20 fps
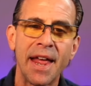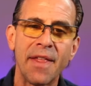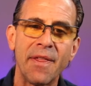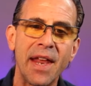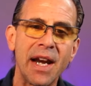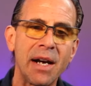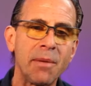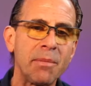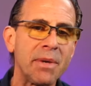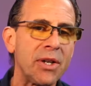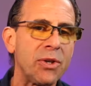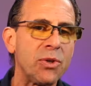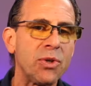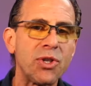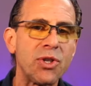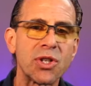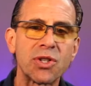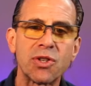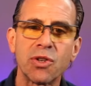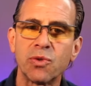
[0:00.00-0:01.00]
Then I'm going to do
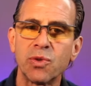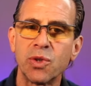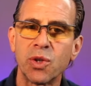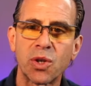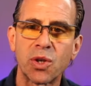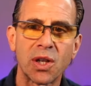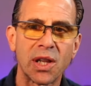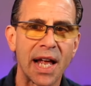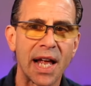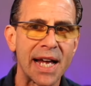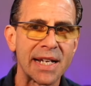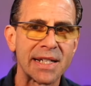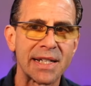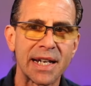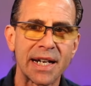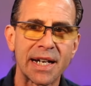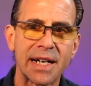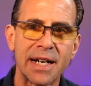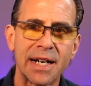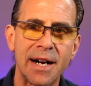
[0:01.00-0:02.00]
just a real
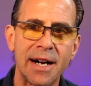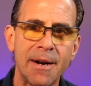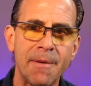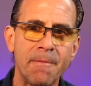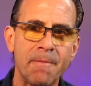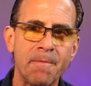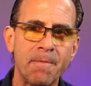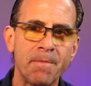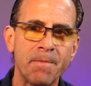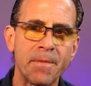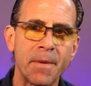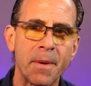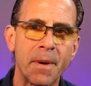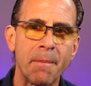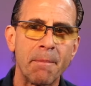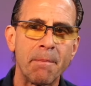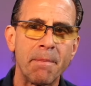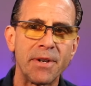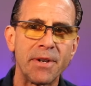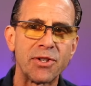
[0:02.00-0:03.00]
classic
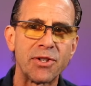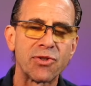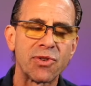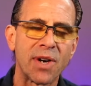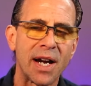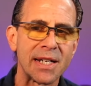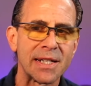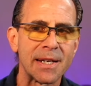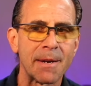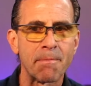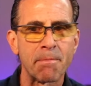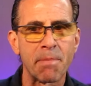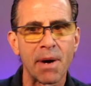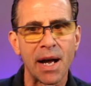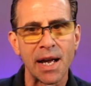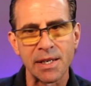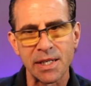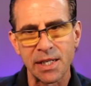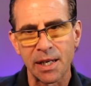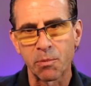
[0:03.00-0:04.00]
tricep
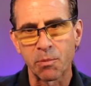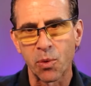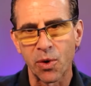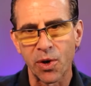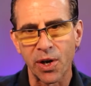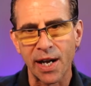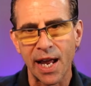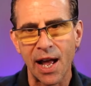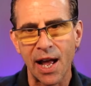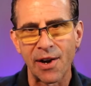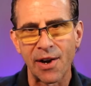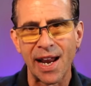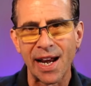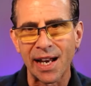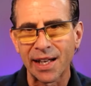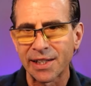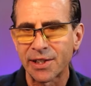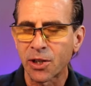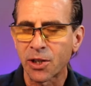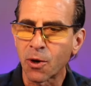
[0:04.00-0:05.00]
bicep workout. And I
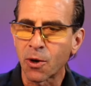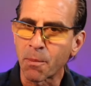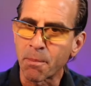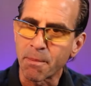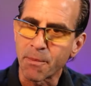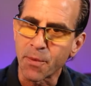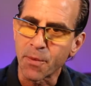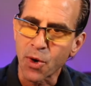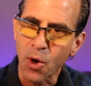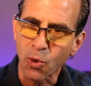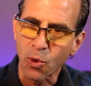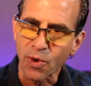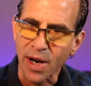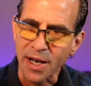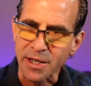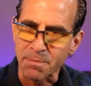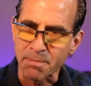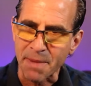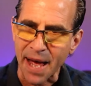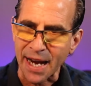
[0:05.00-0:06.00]
like to go no
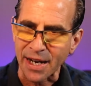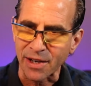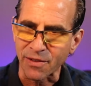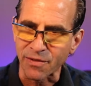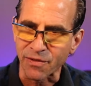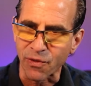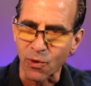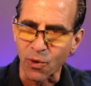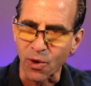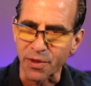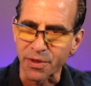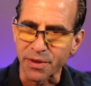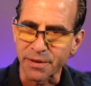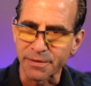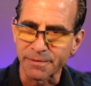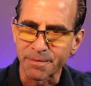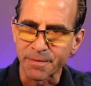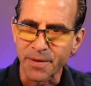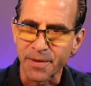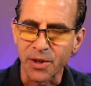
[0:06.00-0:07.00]
rest back and forth
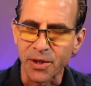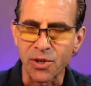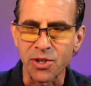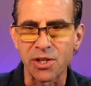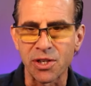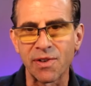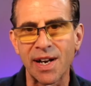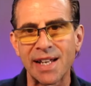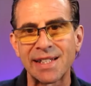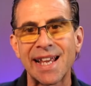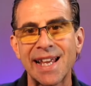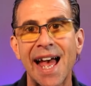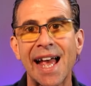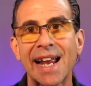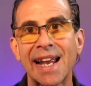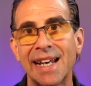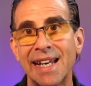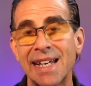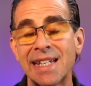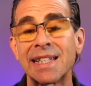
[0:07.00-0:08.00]
because they're
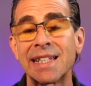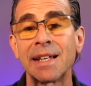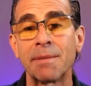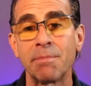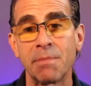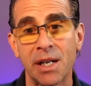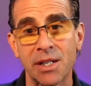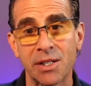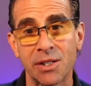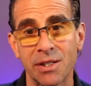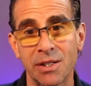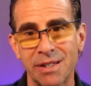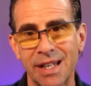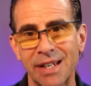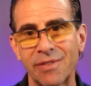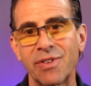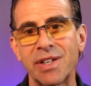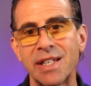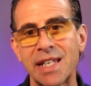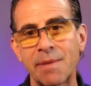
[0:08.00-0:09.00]
antagonistic muscles.
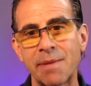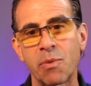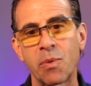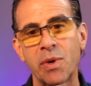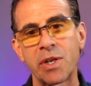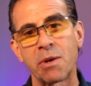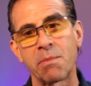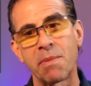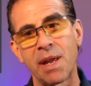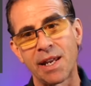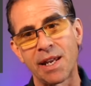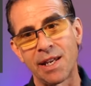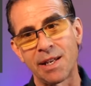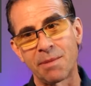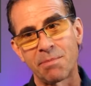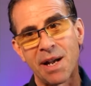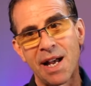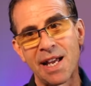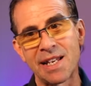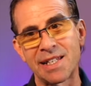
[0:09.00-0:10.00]
Like, for example, when you're making a
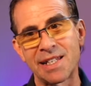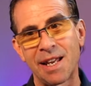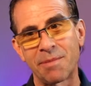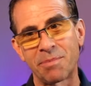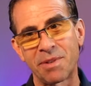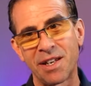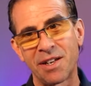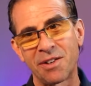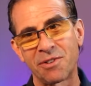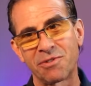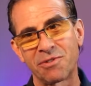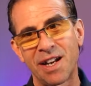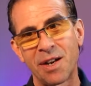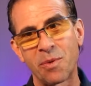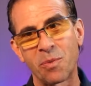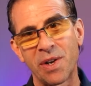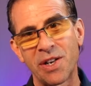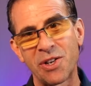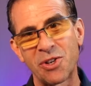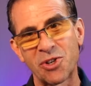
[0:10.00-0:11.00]
bicep, right,
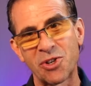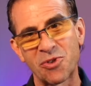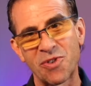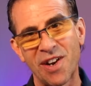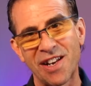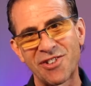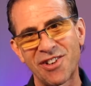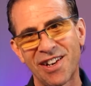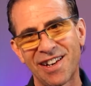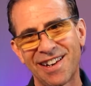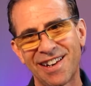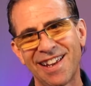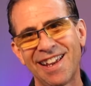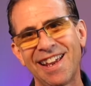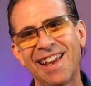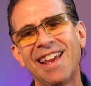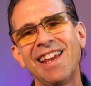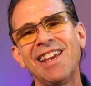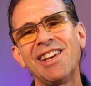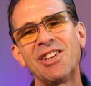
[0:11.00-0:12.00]
what are you stretching?
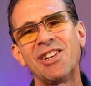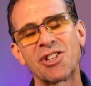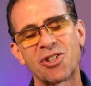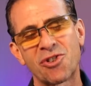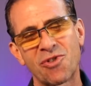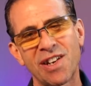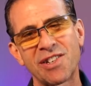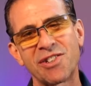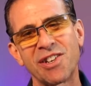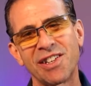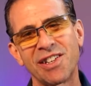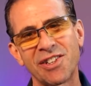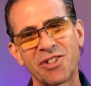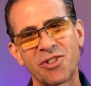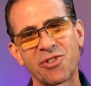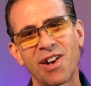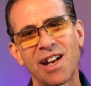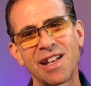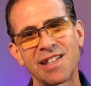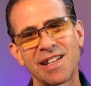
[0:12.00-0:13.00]
You're stretching your
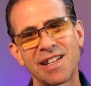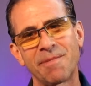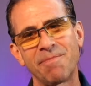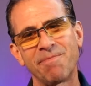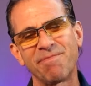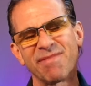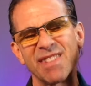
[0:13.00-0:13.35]
tricep.